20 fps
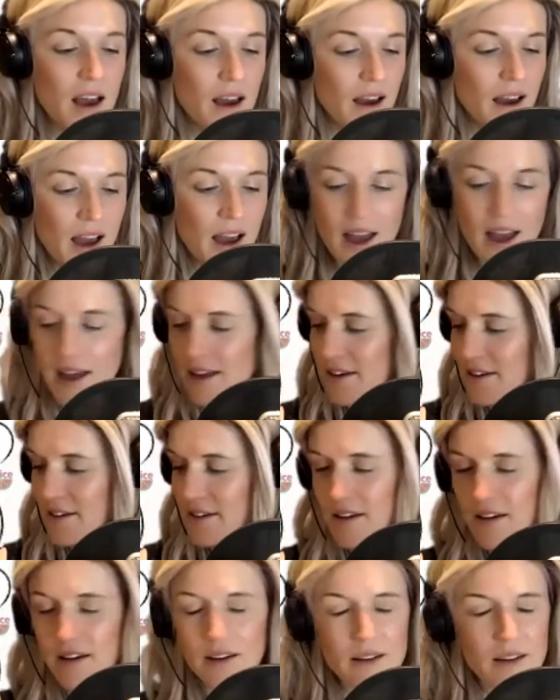
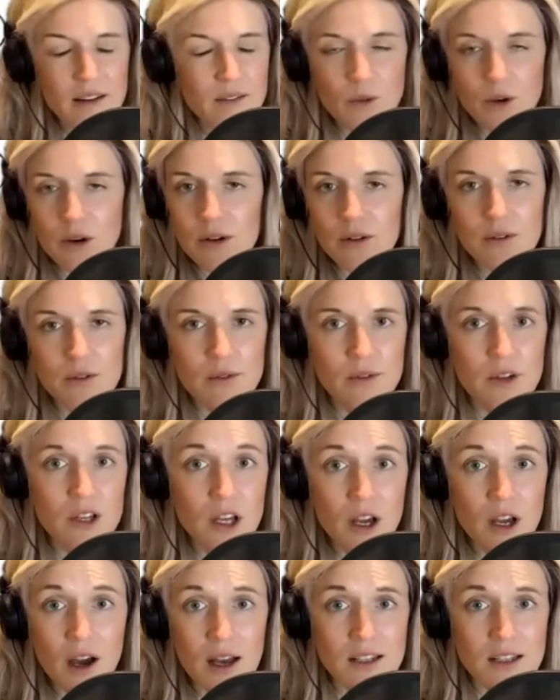And well,
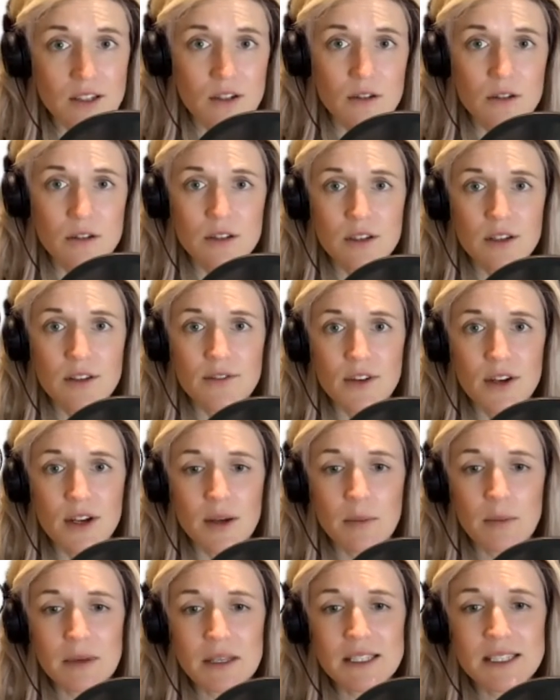you guys are also
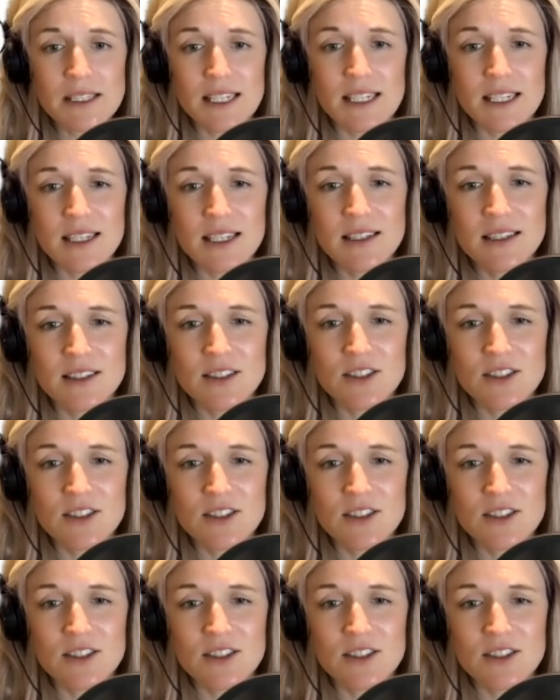very busy